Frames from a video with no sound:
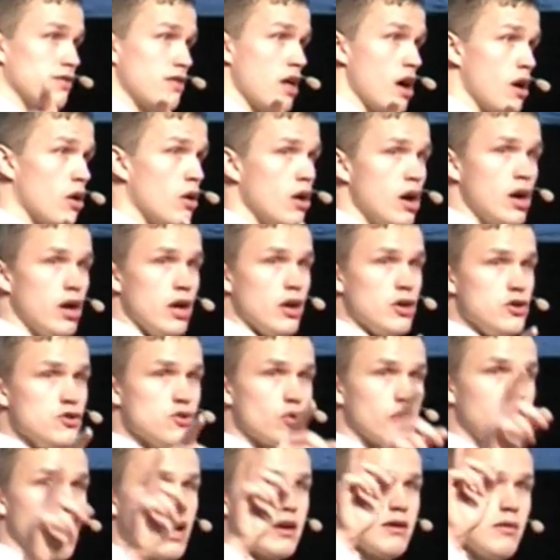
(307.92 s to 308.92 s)
now, you
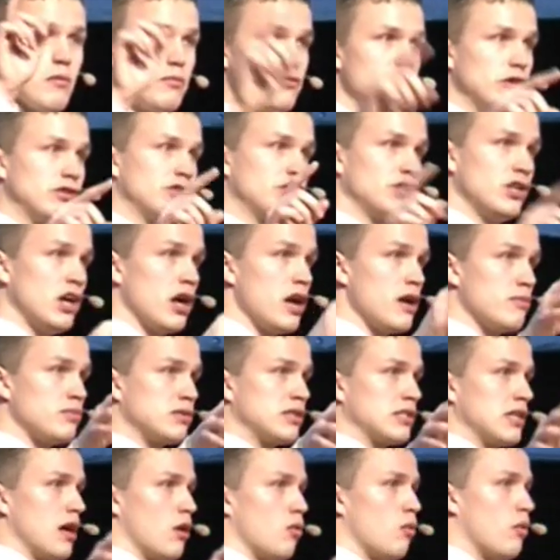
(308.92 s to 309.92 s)
can disturb
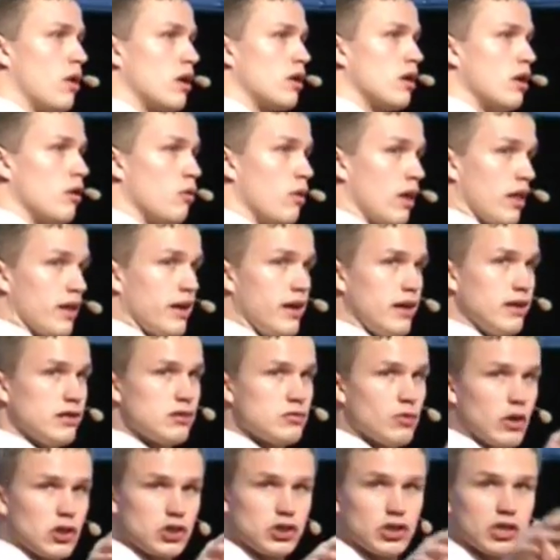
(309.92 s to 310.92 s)
someone while he's
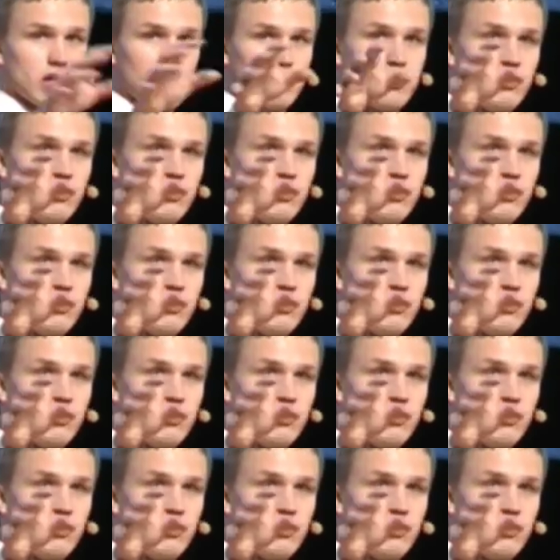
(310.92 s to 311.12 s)
watching a